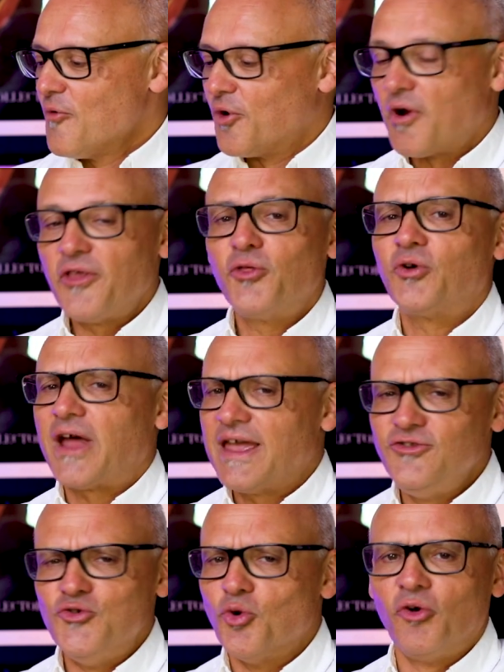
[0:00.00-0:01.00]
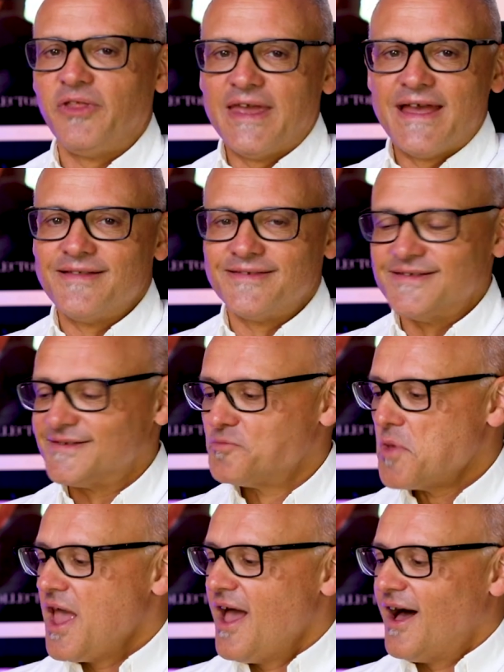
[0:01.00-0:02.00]
where I thought I knew all the answers.
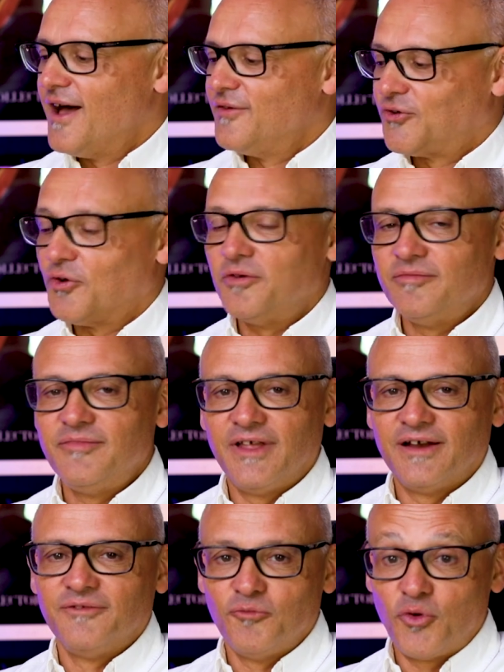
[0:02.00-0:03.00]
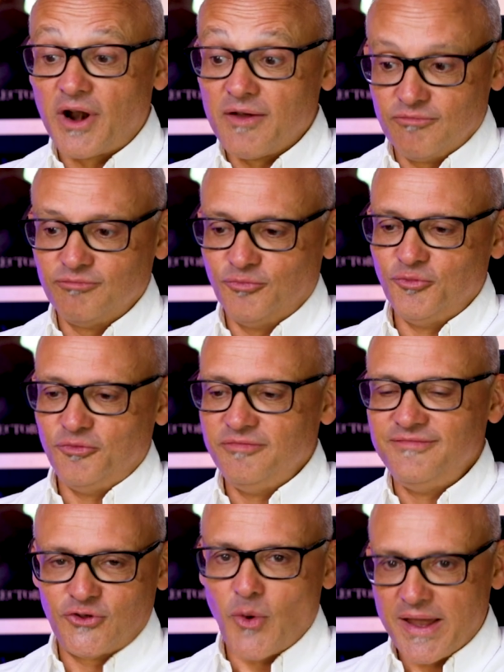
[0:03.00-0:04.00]
So
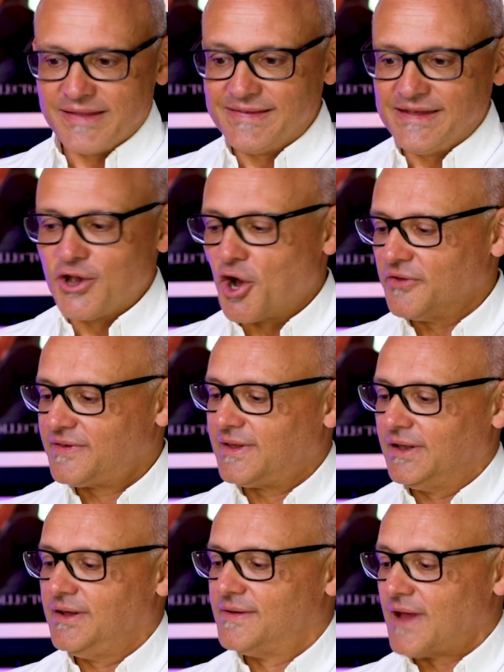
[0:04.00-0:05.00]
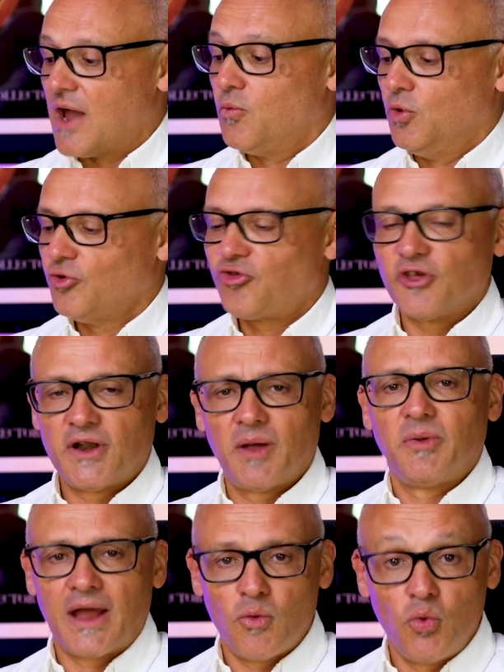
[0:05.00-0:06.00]
I can see constantly is, I will shut
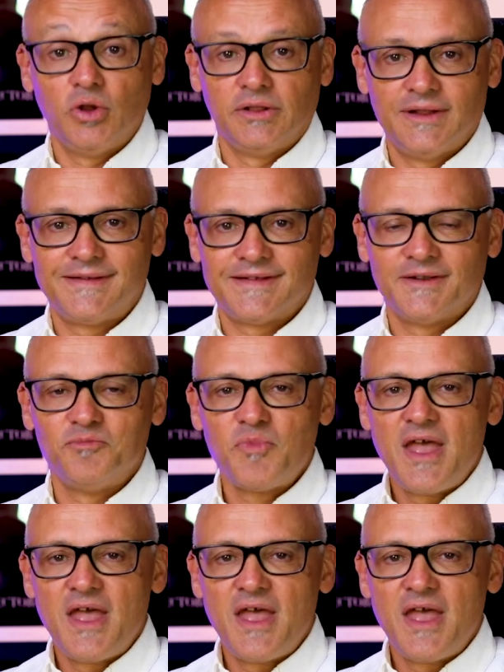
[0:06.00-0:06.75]
up and I will listen.